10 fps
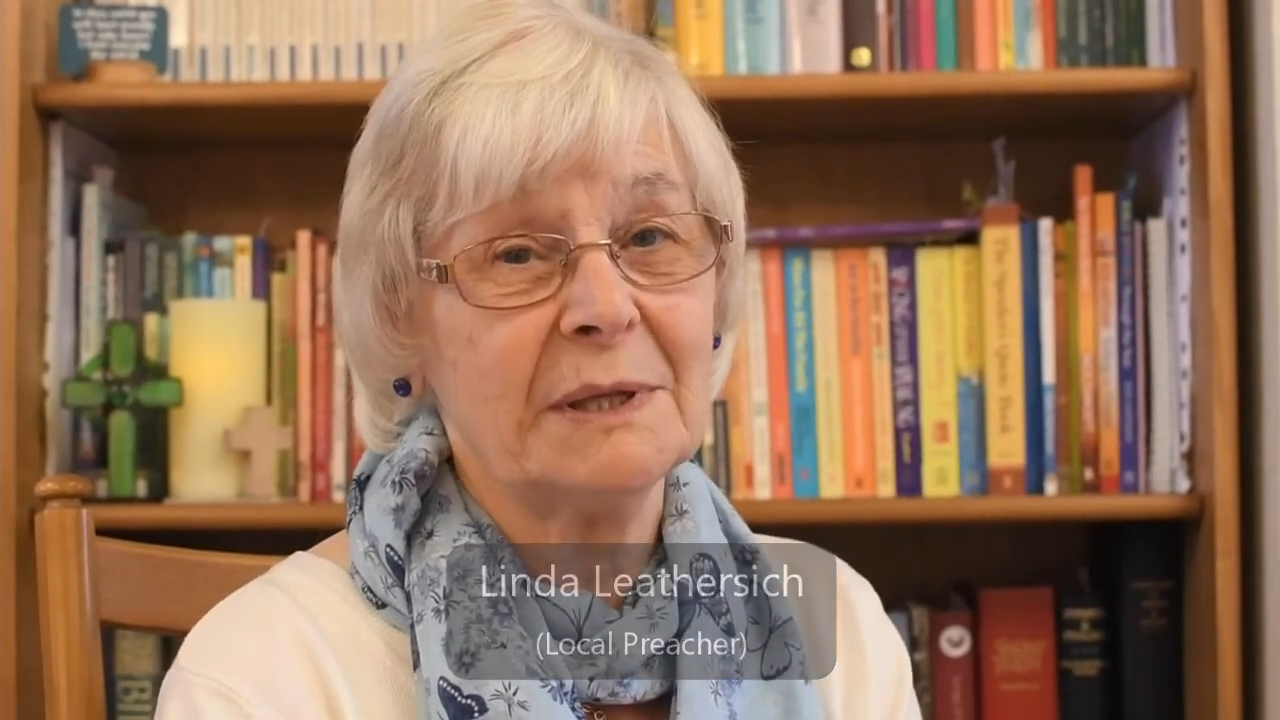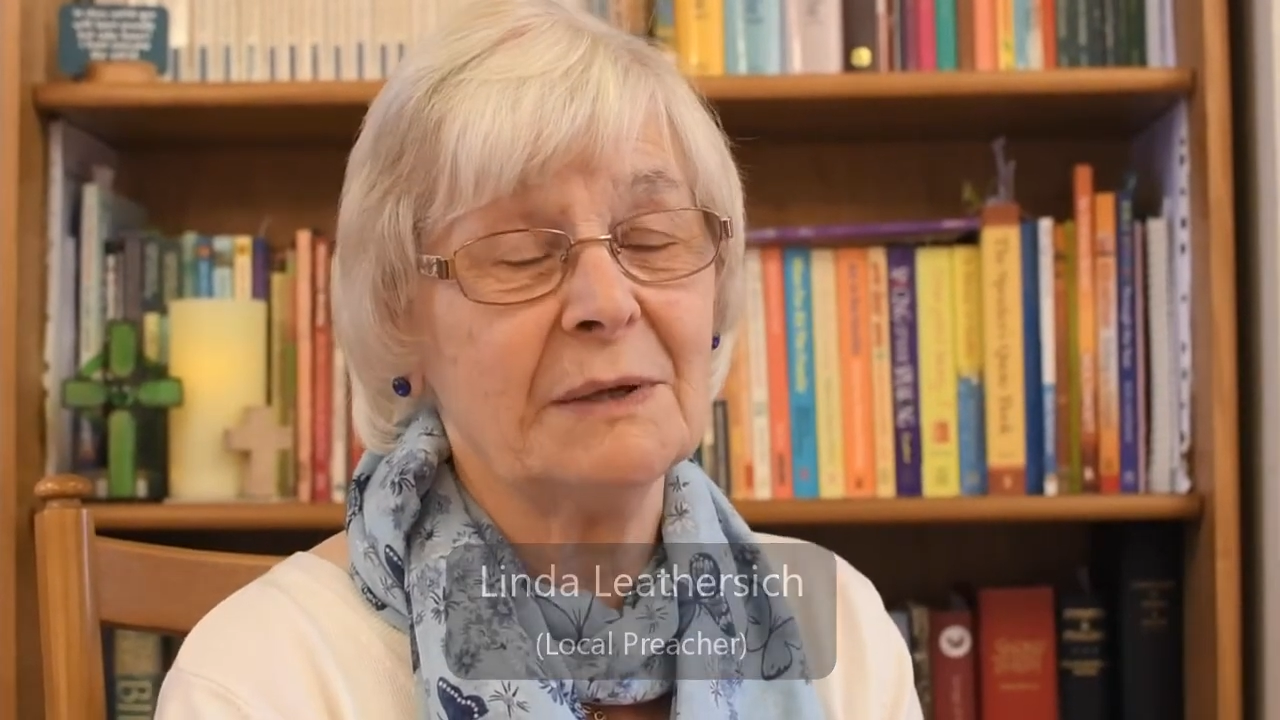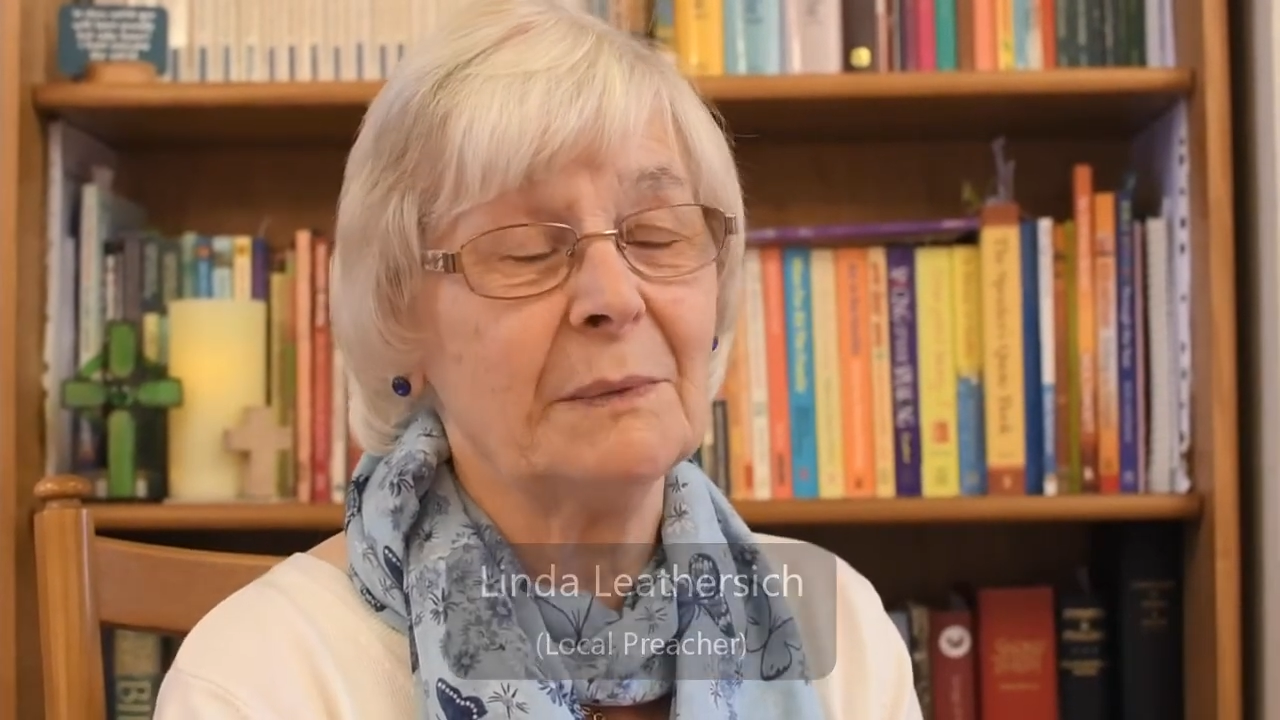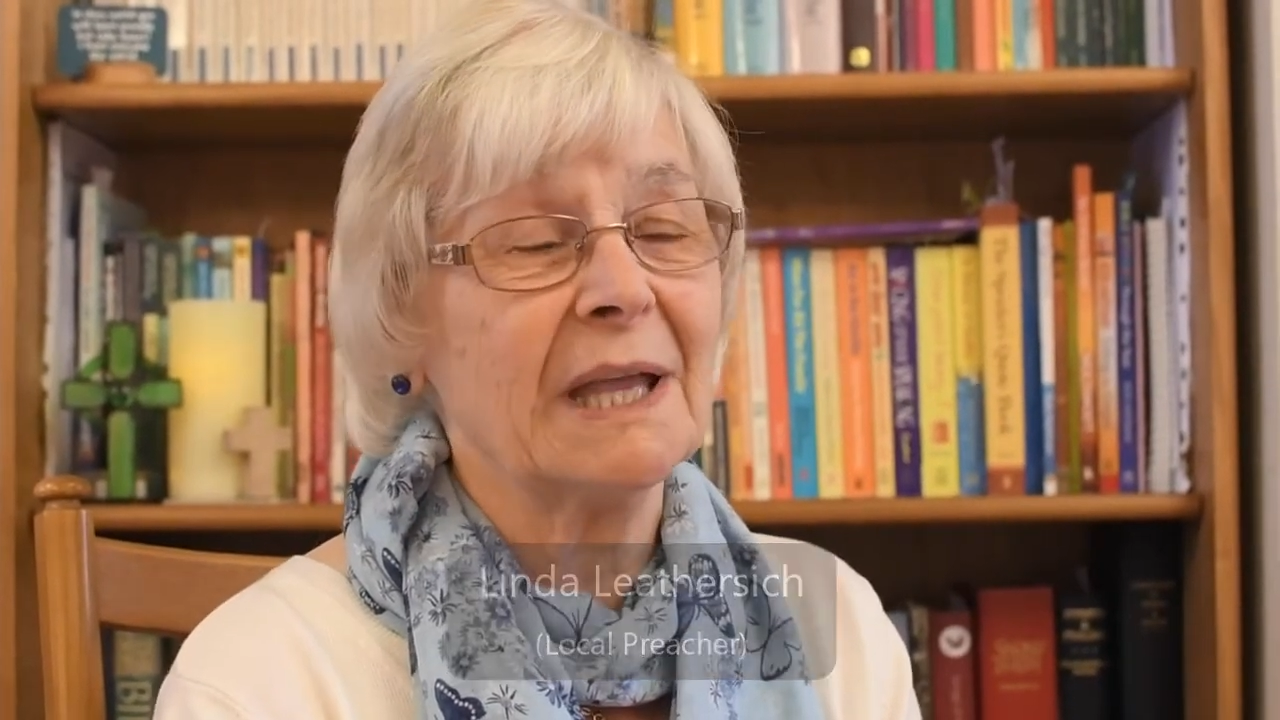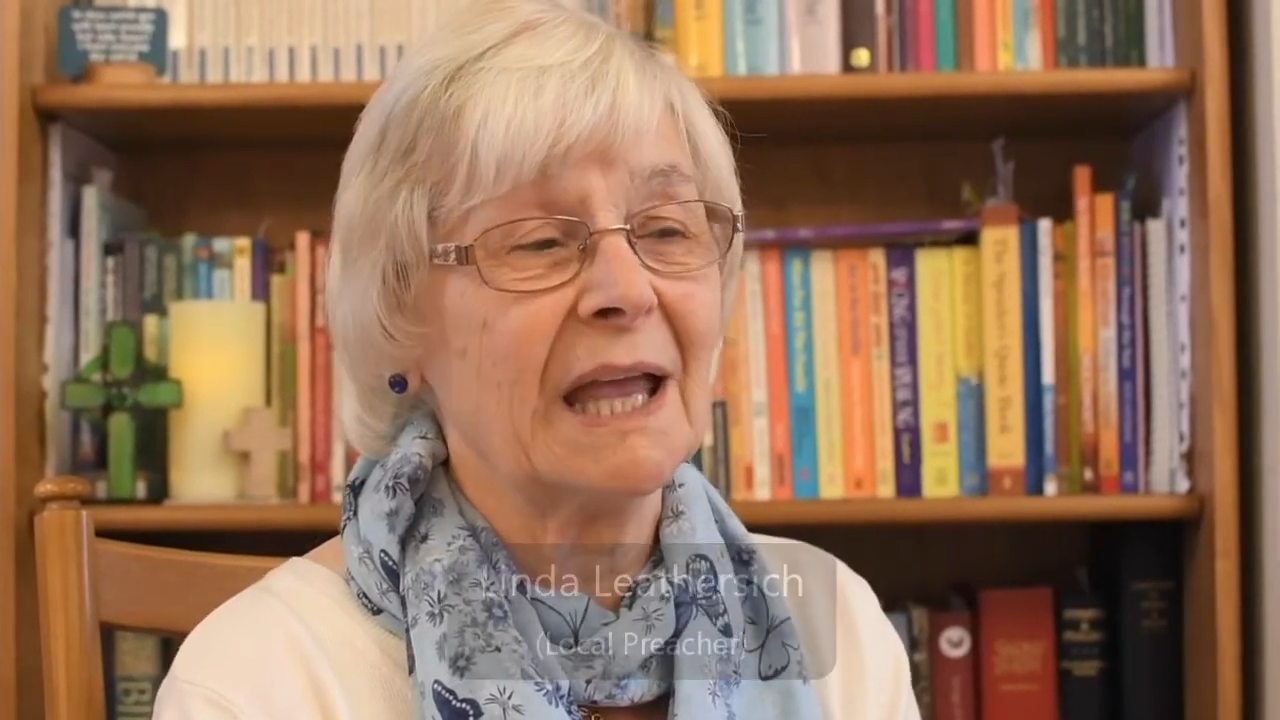you
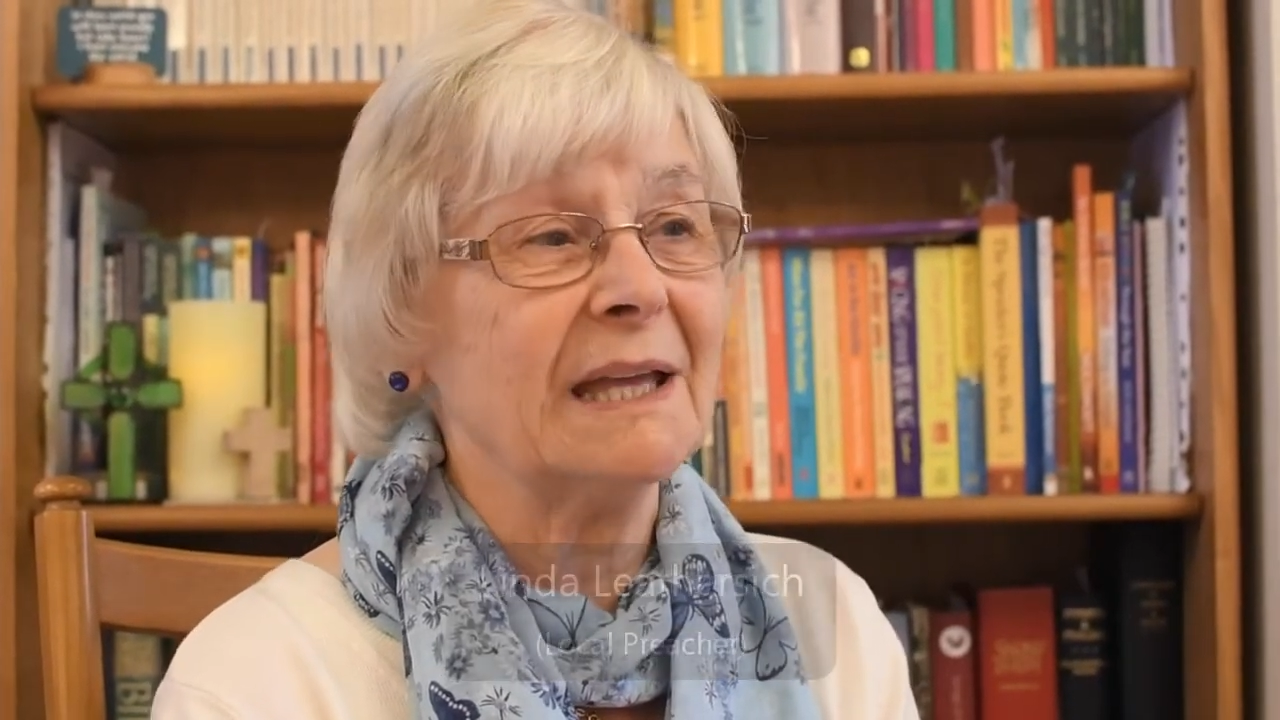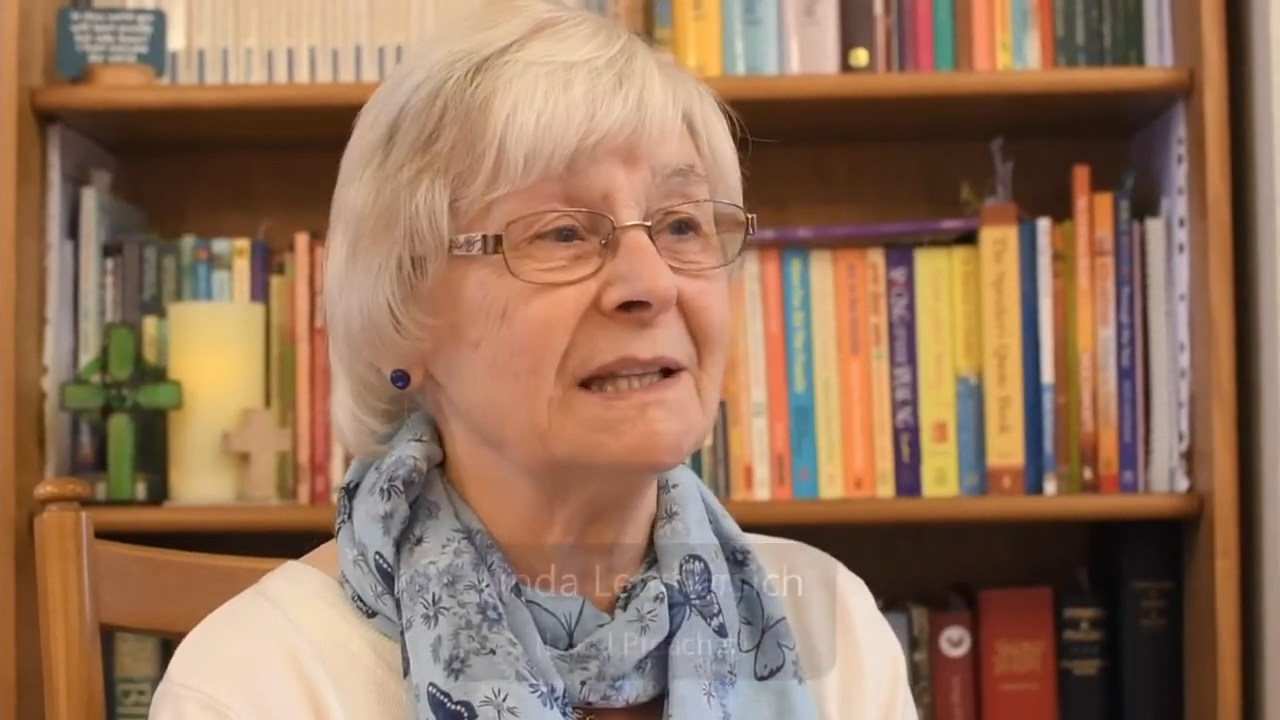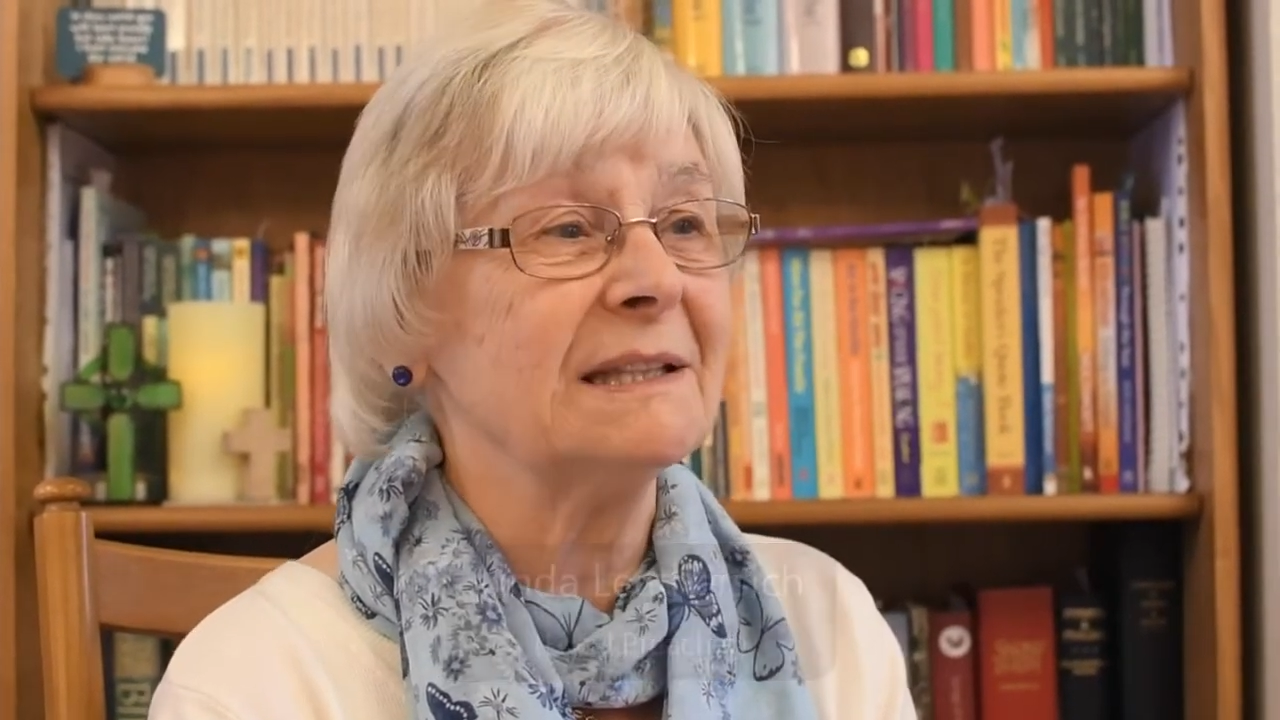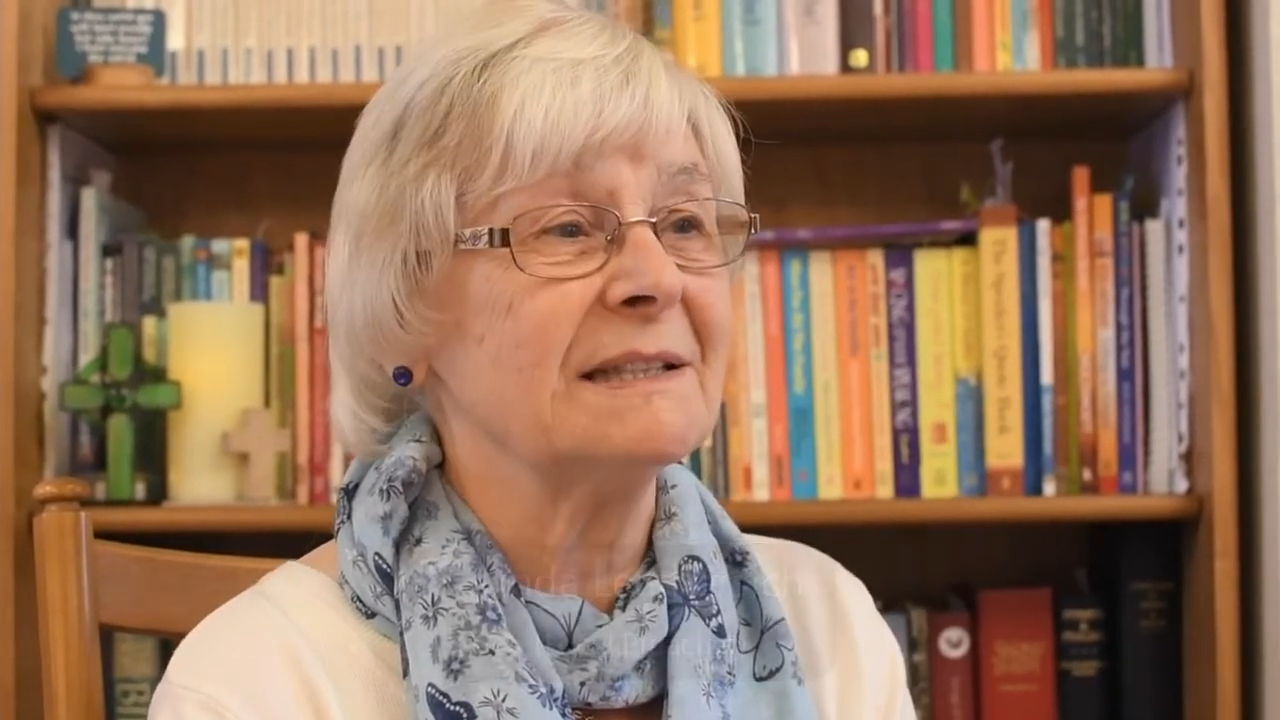again